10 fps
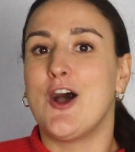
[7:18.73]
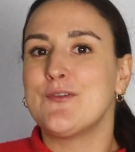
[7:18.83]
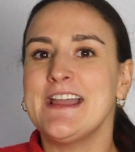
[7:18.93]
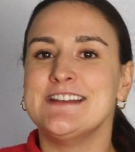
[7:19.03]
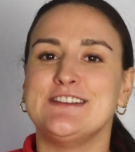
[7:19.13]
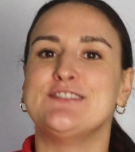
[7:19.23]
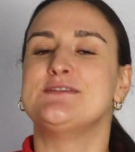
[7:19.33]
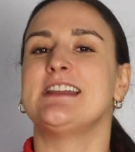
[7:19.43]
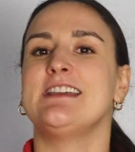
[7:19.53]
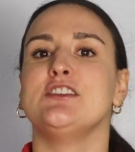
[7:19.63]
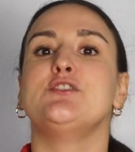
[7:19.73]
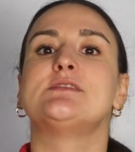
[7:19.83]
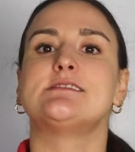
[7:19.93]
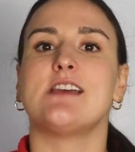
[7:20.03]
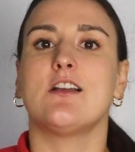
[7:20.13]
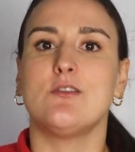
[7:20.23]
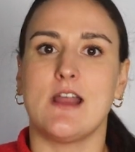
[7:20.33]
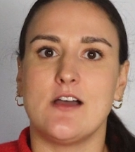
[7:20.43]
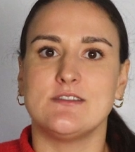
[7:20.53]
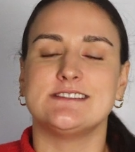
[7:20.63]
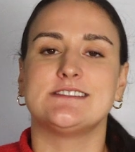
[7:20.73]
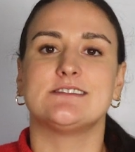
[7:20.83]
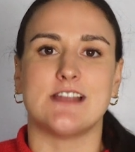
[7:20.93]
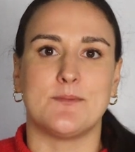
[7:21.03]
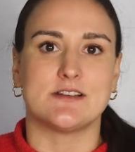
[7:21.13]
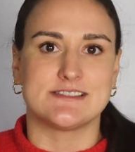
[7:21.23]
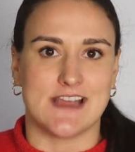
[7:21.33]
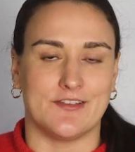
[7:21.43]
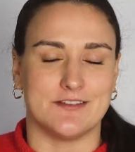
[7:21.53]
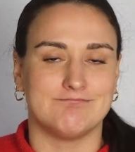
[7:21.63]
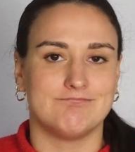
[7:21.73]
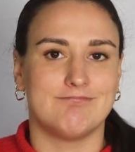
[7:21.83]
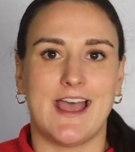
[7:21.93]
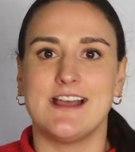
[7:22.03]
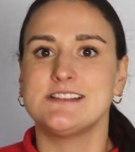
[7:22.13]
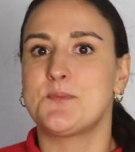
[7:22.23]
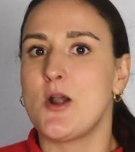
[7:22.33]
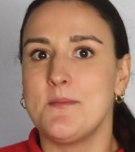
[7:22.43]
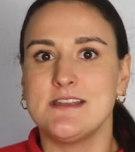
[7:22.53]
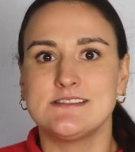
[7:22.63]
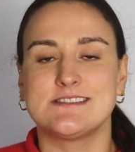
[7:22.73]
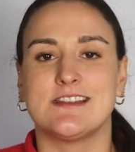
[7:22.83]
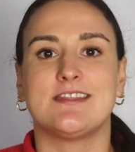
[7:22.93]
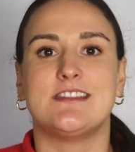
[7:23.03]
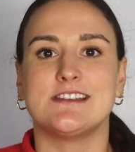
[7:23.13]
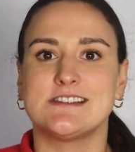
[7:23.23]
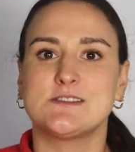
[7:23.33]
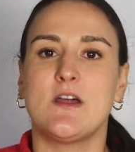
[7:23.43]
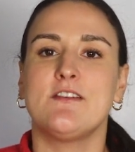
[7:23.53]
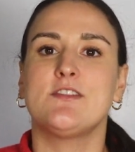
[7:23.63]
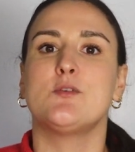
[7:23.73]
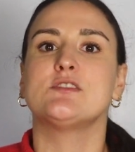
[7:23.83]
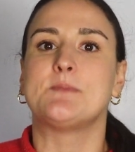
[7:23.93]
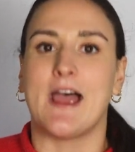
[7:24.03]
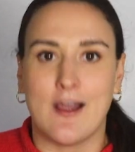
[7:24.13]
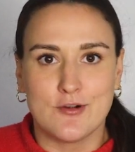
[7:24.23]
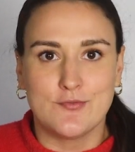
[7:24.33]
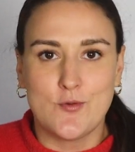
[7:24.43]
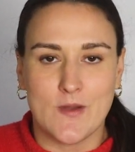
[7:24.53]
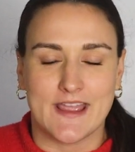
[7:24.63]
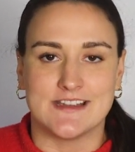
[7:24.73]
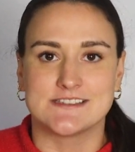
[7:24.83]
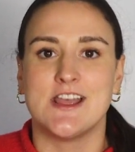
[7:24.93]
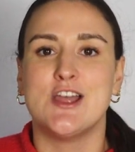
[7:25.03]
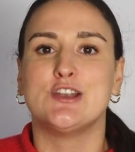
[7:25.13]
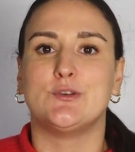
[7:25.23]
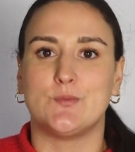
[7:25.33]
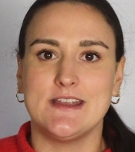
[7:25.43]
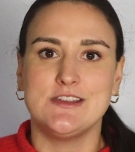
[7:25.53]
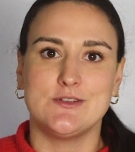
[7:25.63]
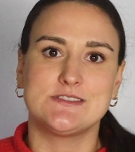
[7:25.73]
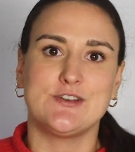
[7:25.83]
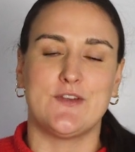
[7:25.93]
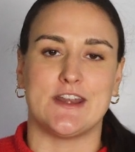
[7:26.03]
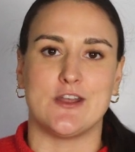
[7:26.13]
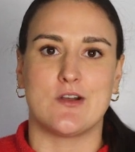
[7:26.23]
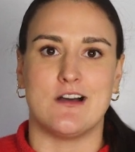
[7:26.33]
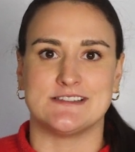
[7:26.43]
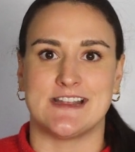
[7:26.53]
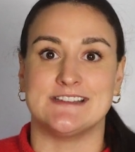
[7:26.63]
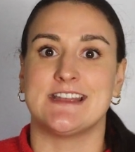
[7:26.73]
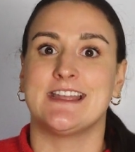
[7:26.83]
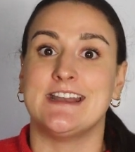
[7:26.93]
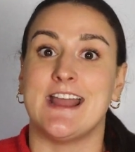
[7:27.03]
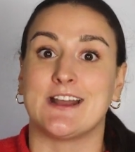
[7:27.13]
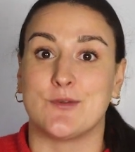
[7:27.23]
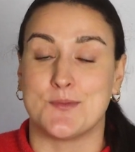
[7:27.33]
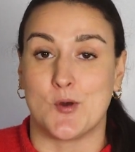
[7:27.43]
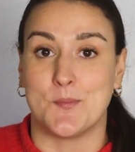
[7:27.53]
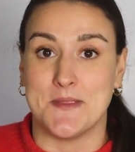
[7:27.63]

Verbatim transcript: All right, you did it. You stuck around until number seven. As promised, this is one of the most powerful ways to reuse your video content and connect with more